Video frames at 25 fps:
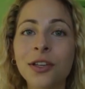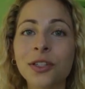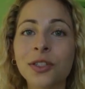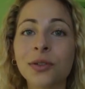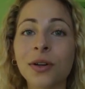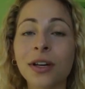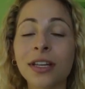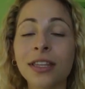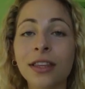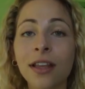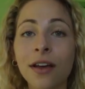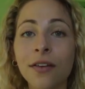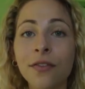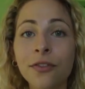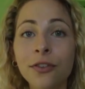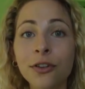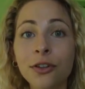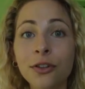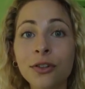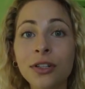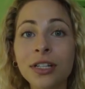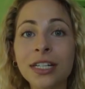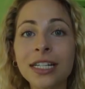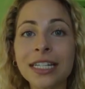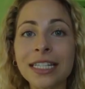So I'd love for
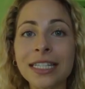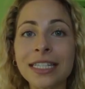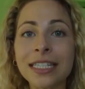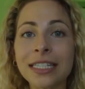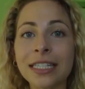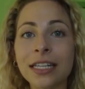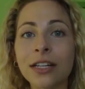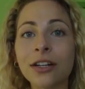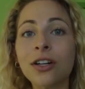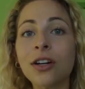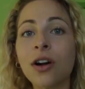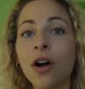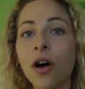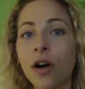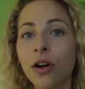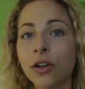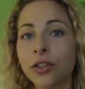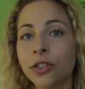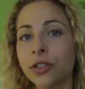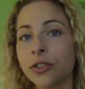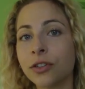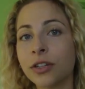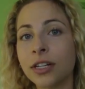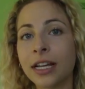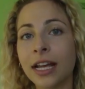you to consider
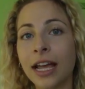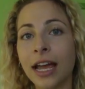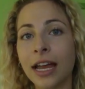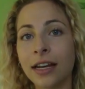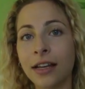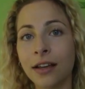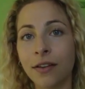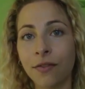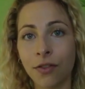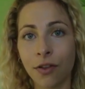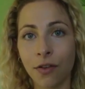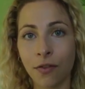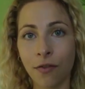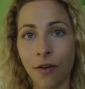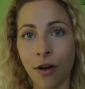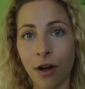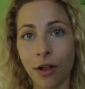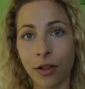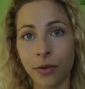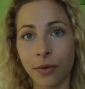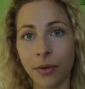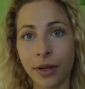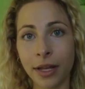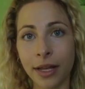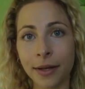altering any of the
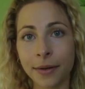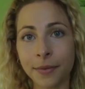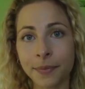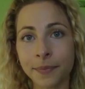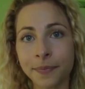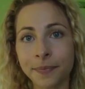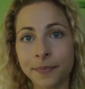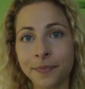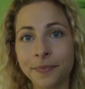following.